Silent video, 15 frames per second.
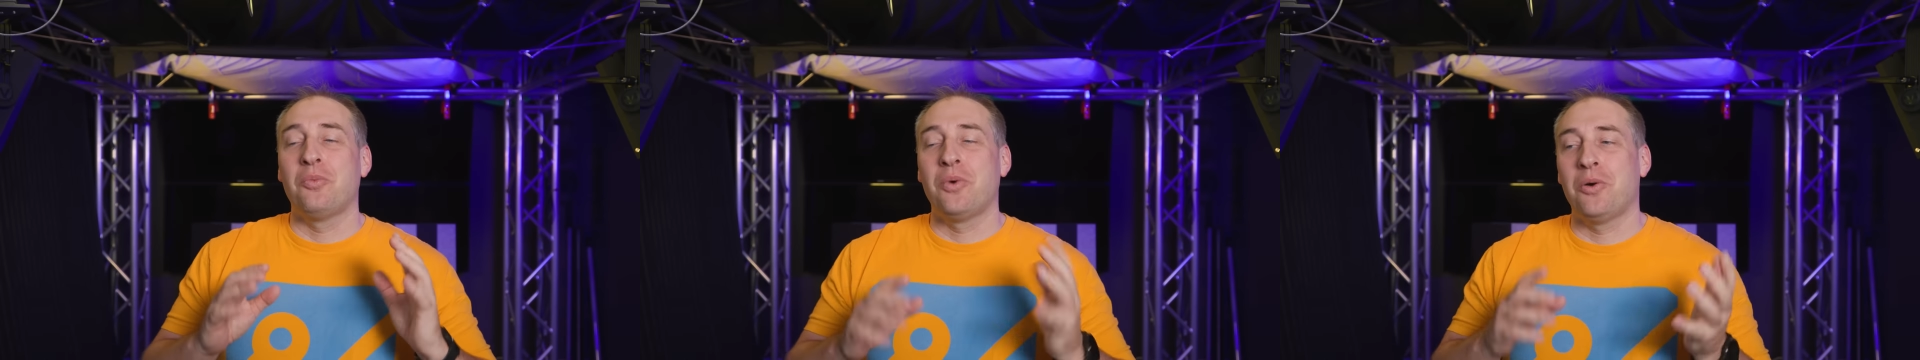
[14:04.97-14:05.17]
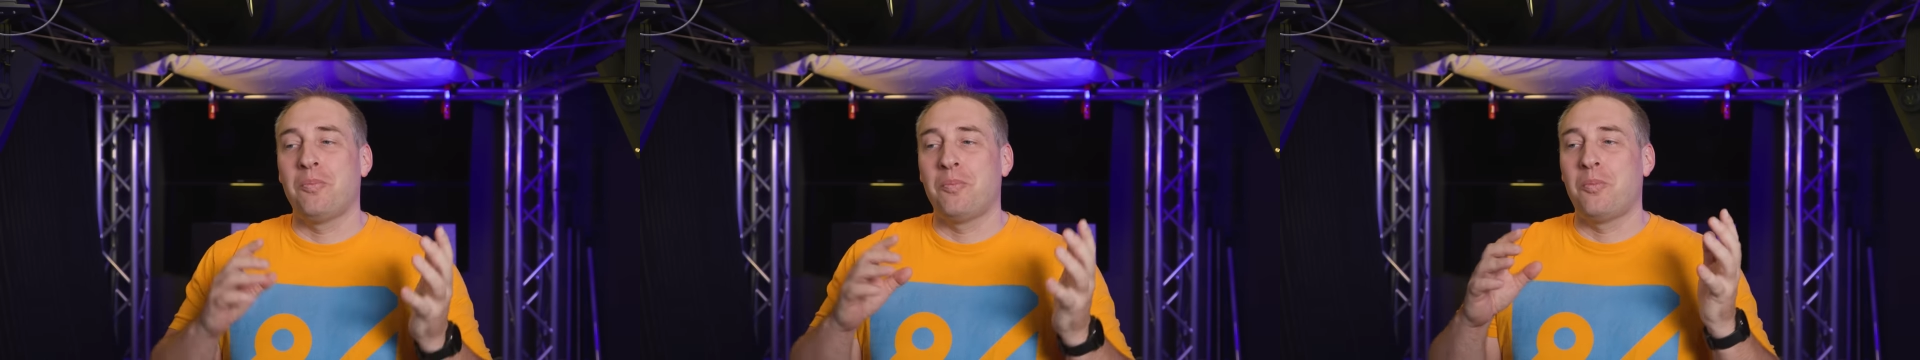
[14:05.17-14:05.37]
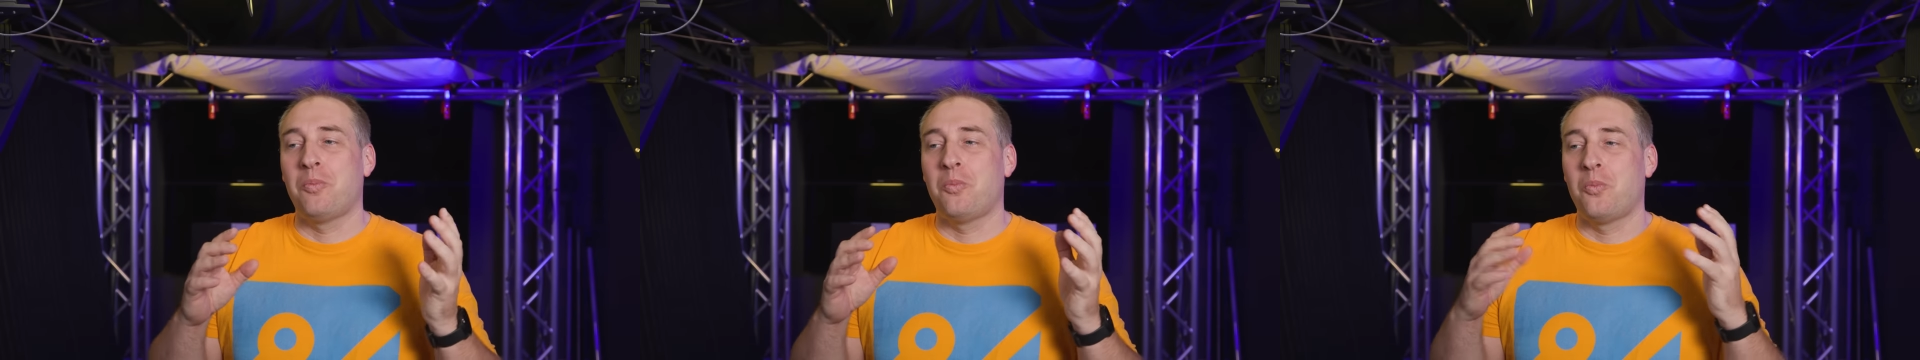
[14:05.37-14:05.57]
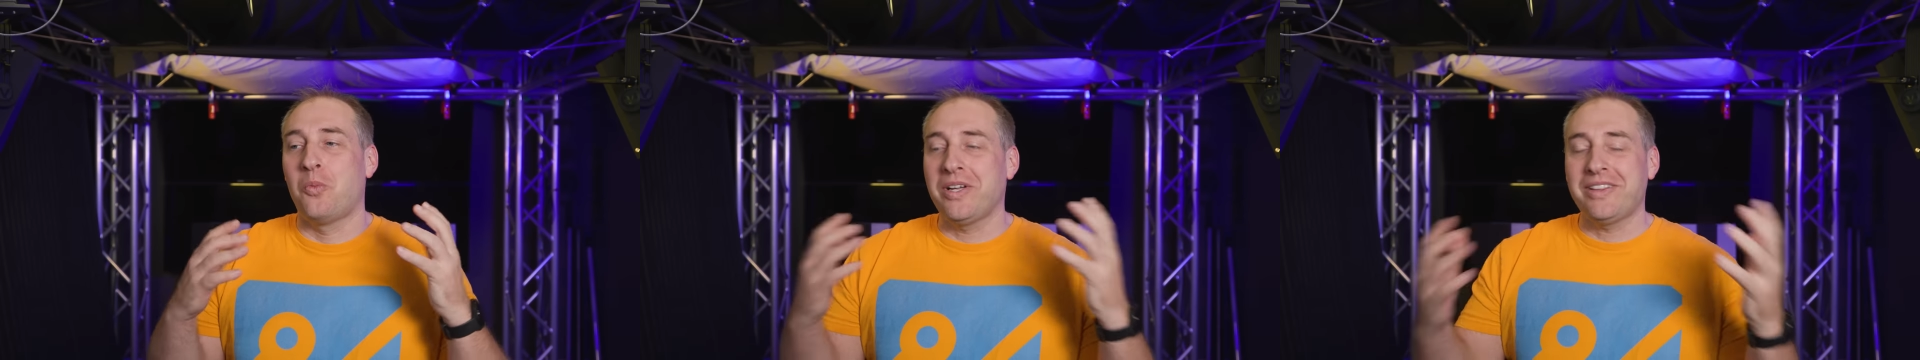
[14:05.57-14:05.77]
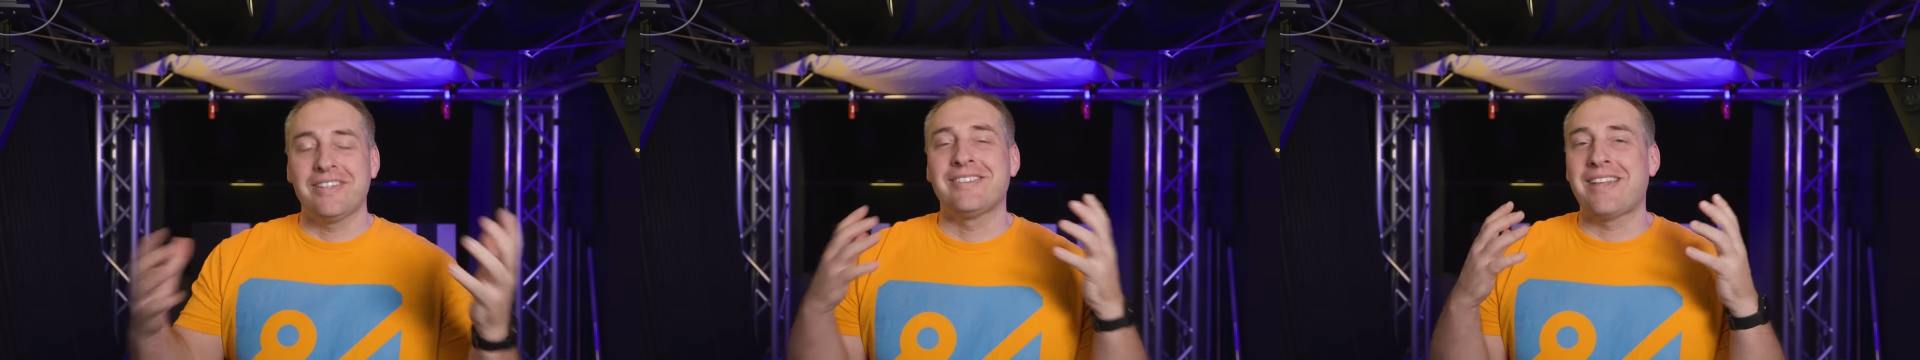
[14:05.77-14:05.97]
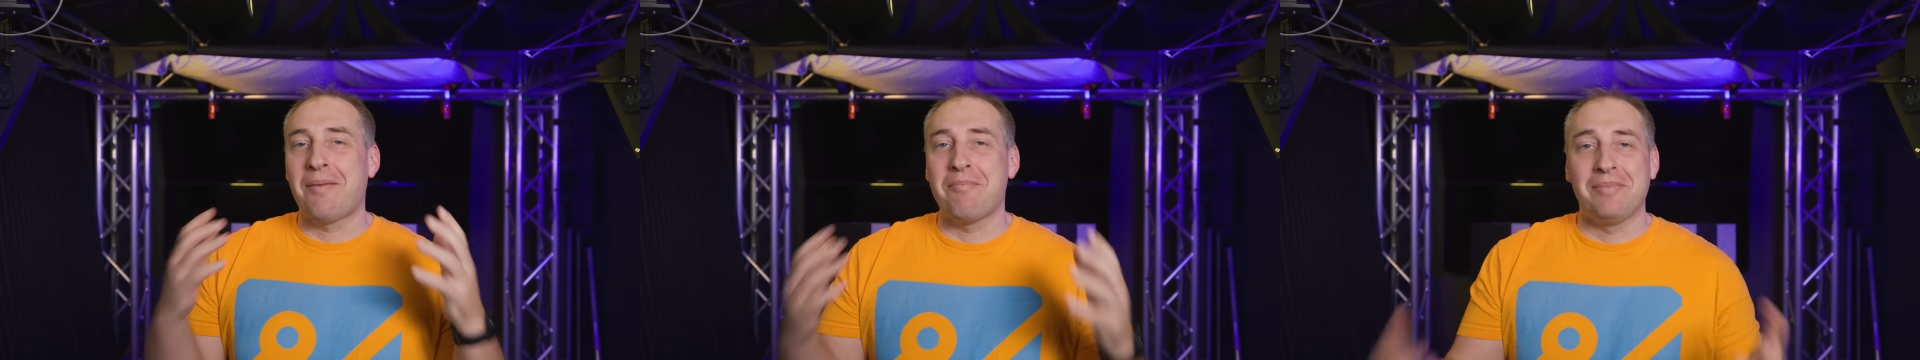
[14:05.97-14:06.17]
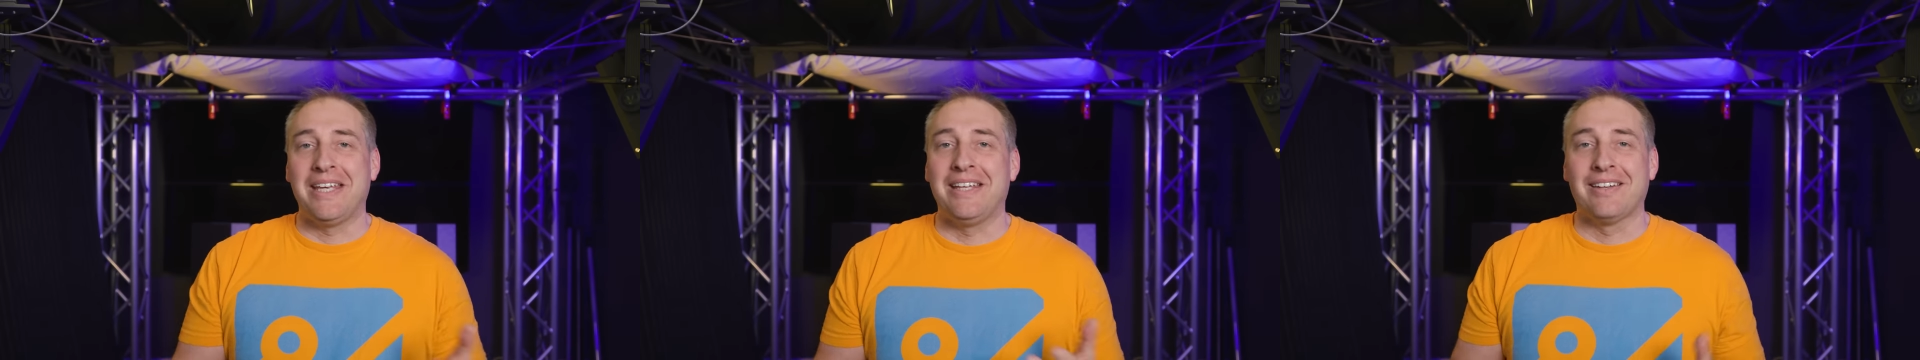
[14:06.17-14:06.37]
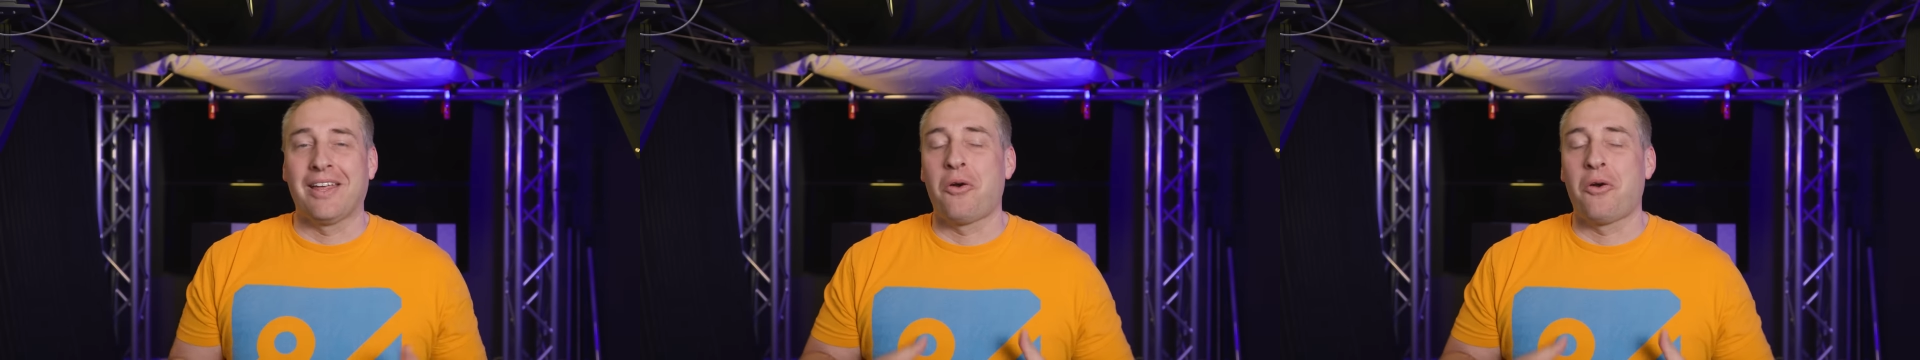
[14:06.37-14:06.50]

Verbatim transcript: well, what does that mean?